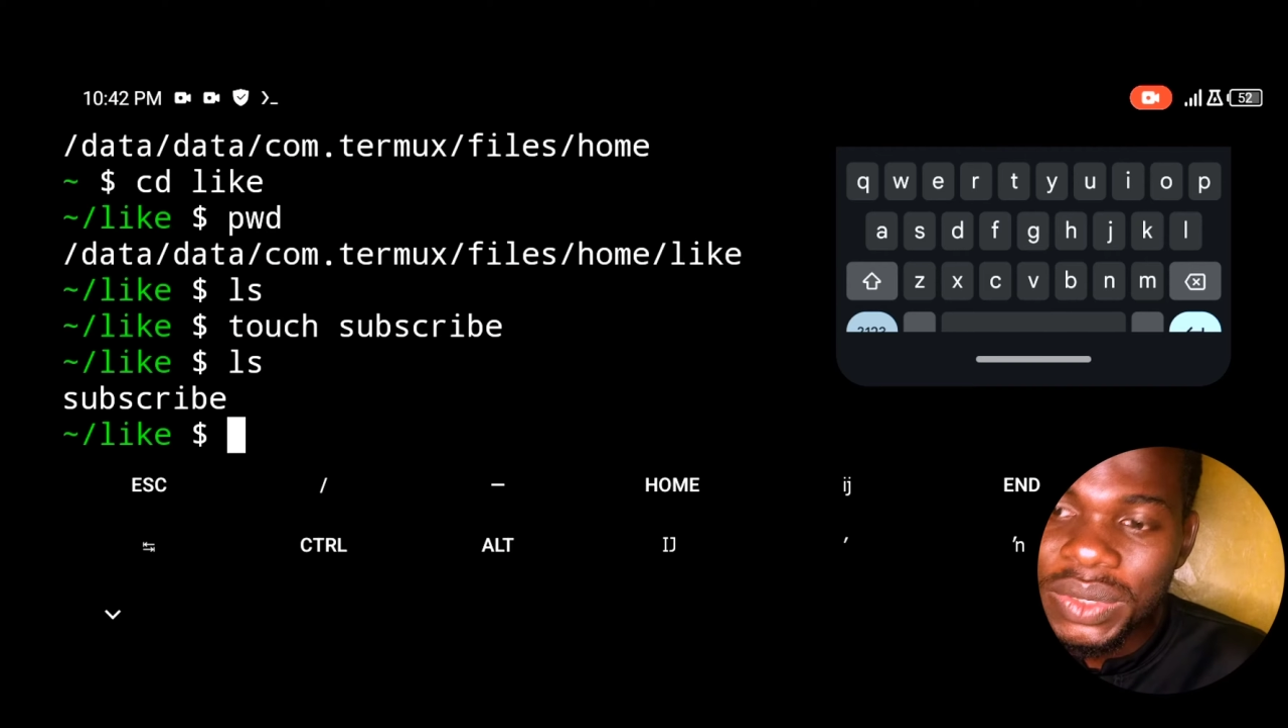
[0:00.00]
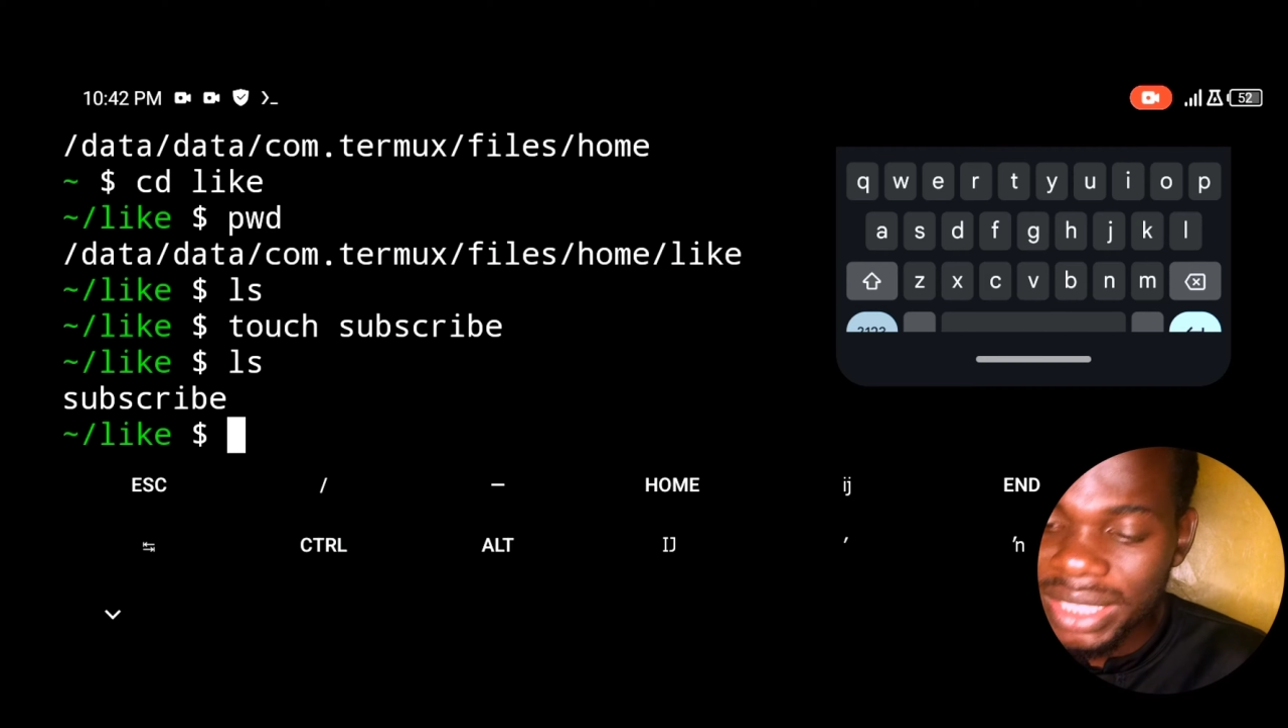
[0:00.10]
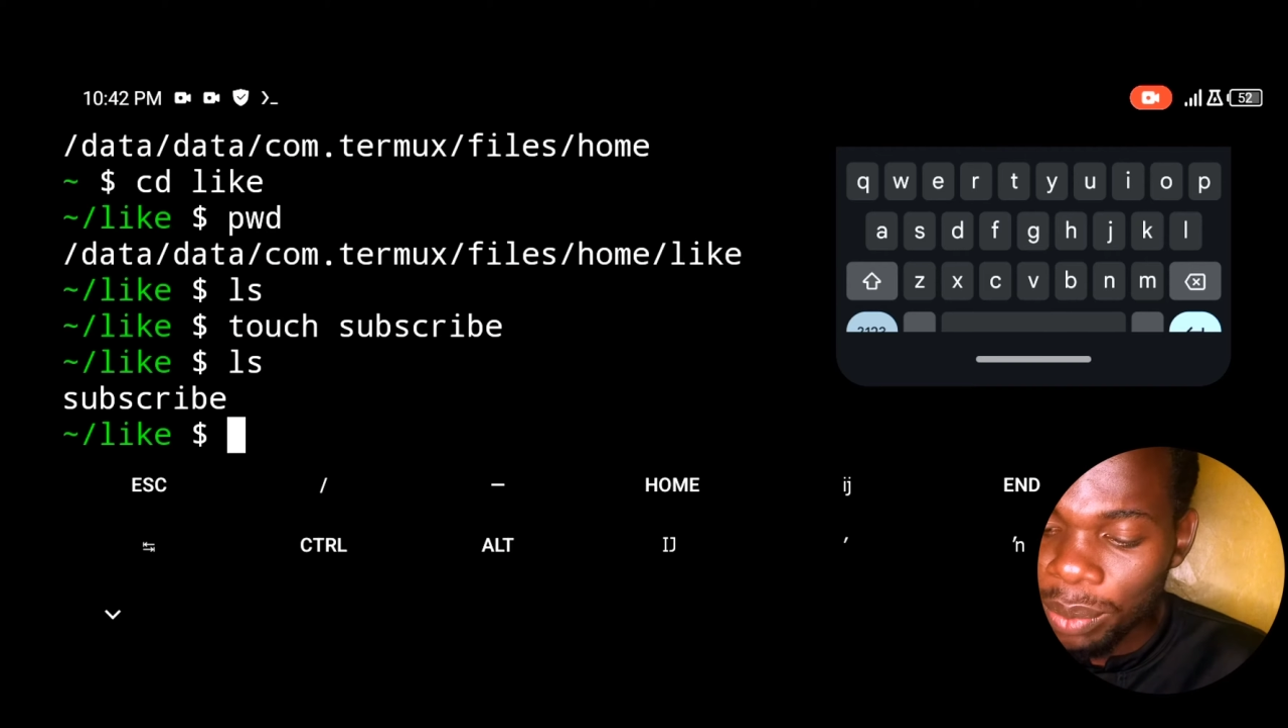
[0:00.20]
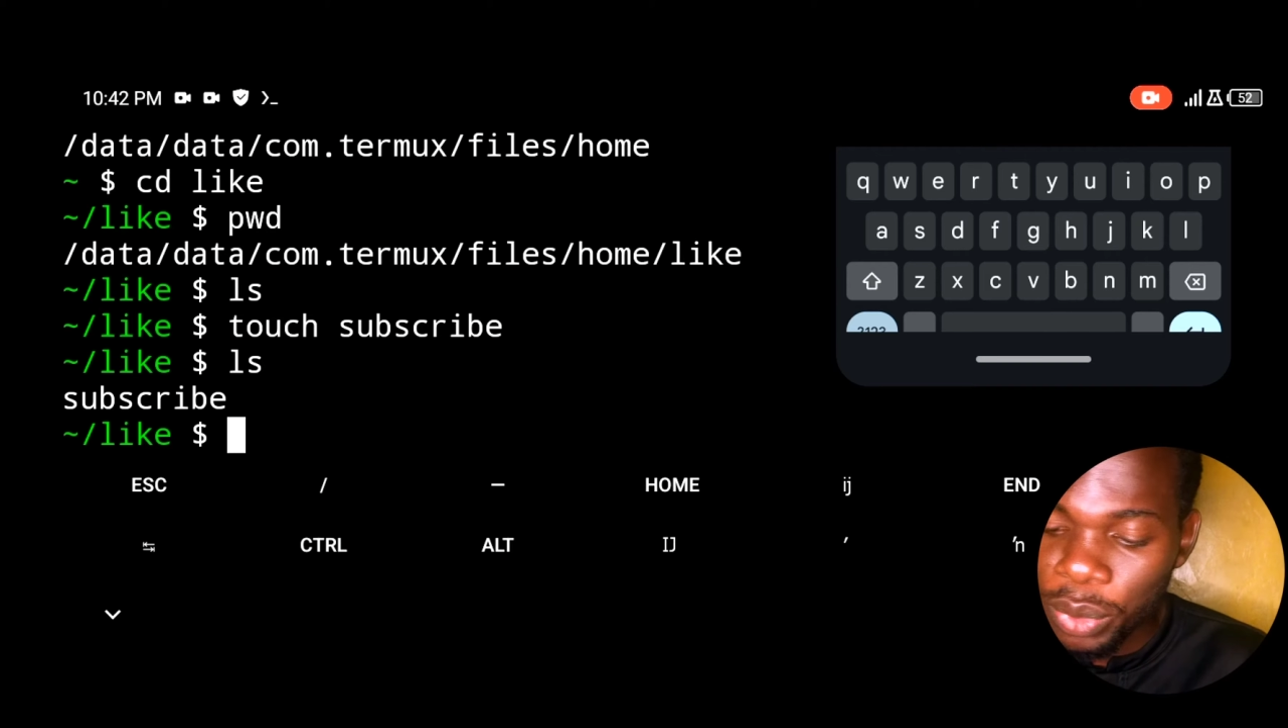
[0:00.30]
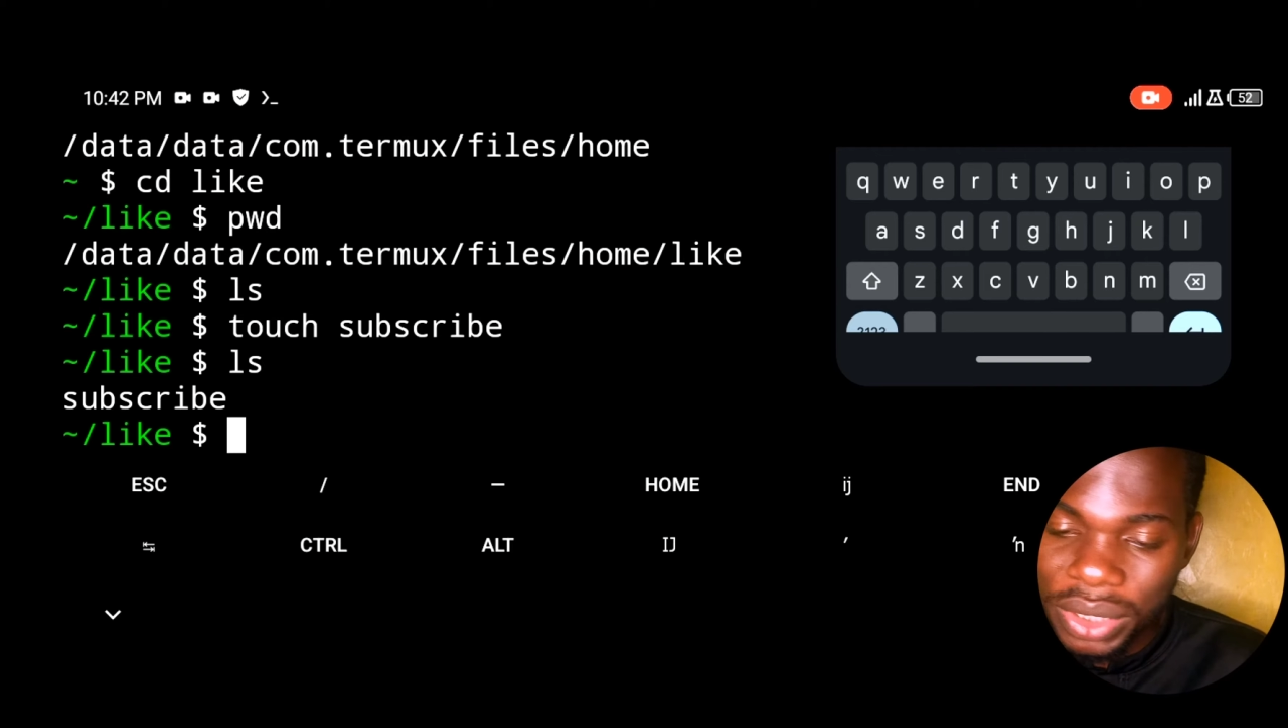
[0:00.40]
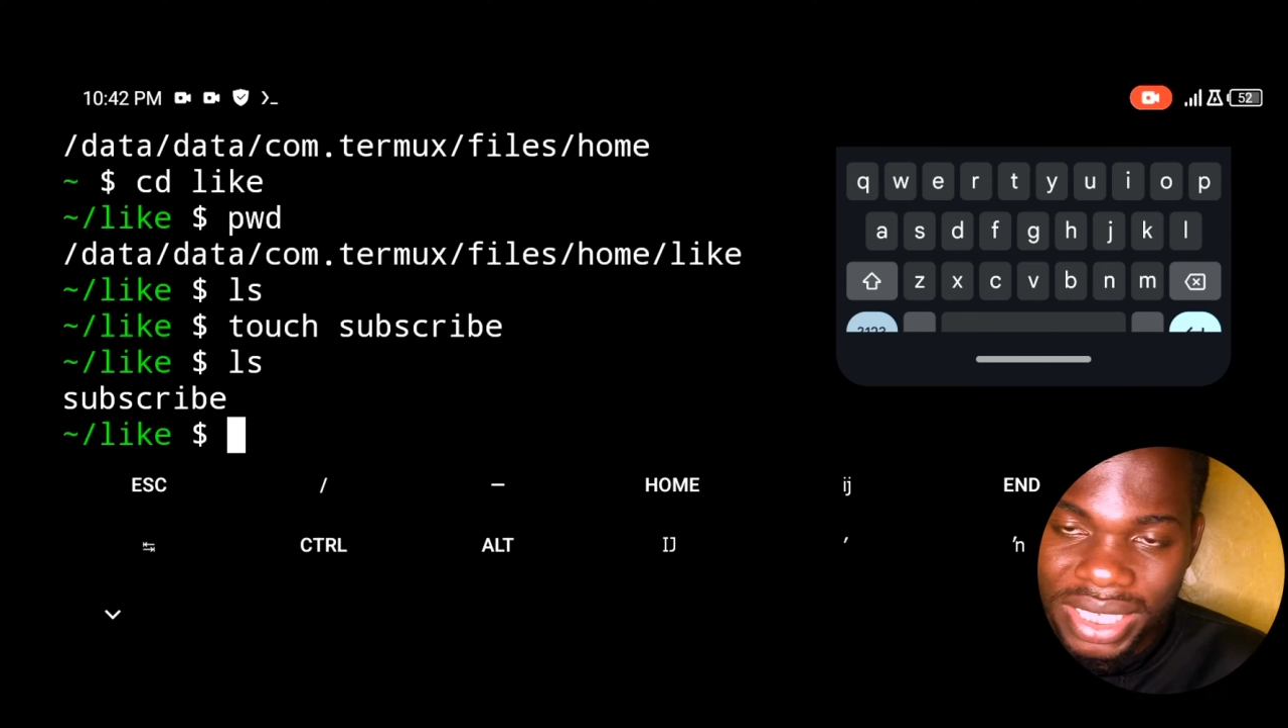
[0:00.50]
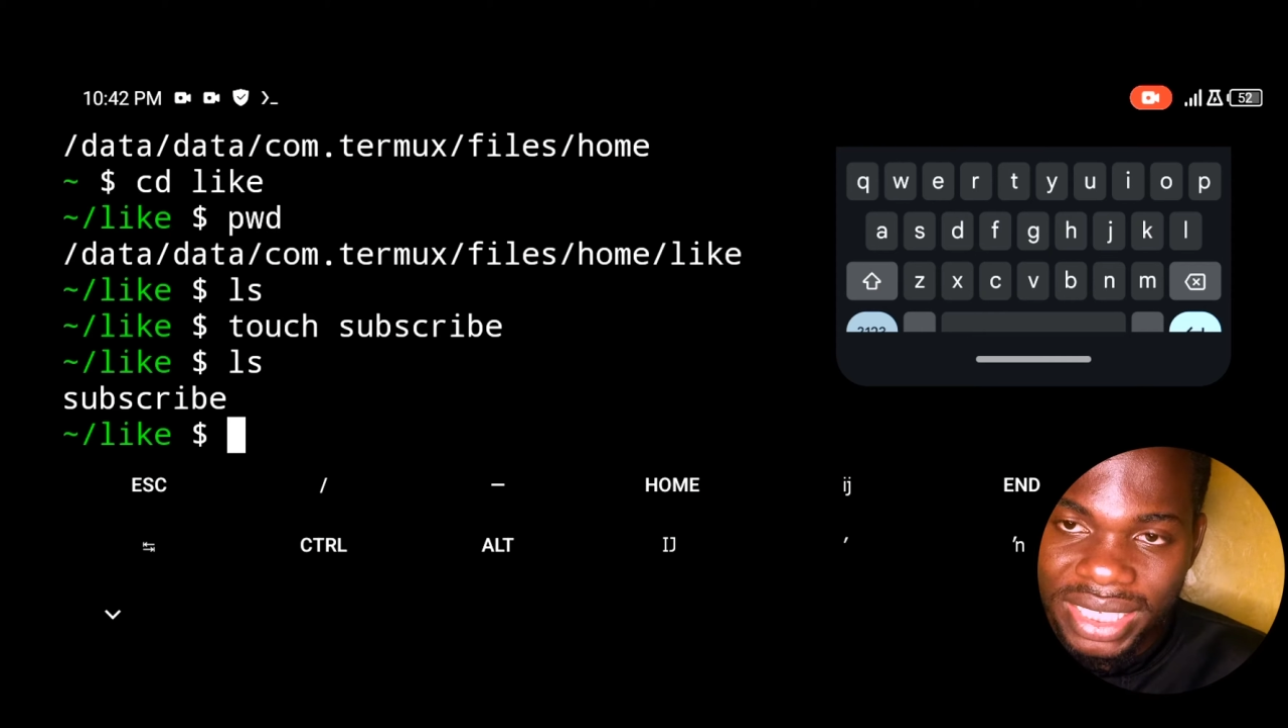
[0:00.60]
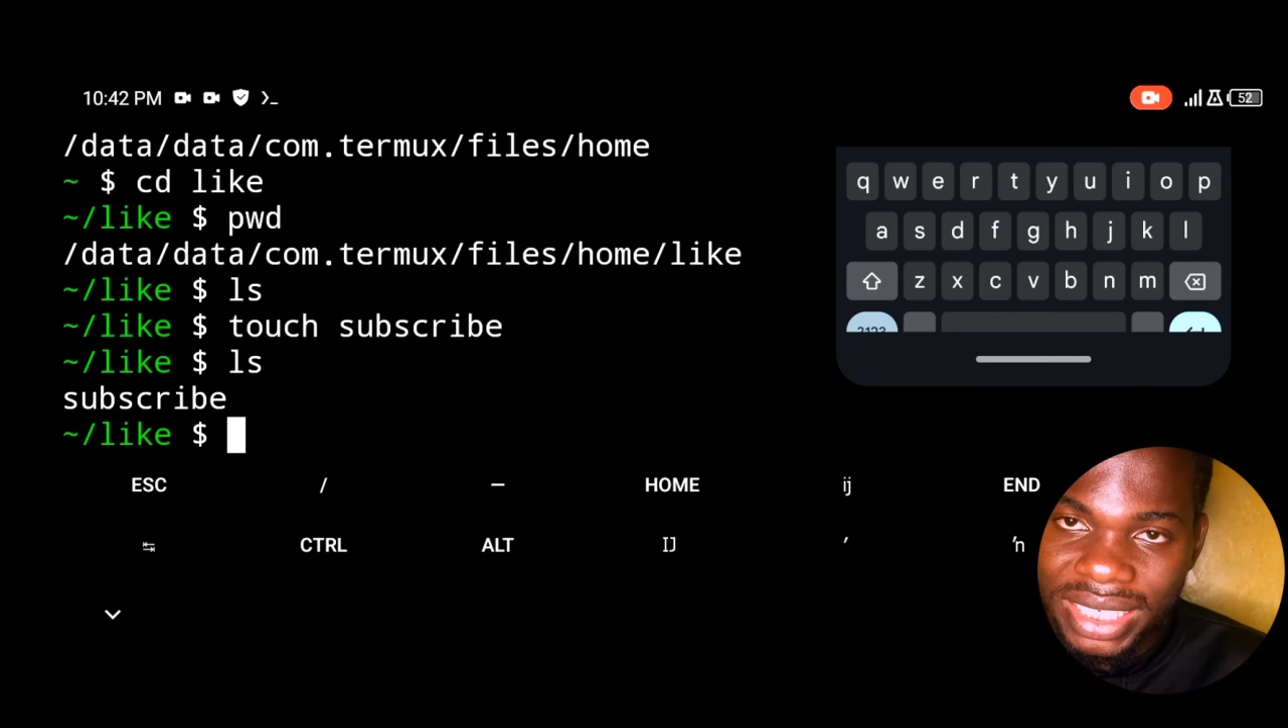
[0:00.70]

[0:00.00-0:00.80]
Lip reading: somebody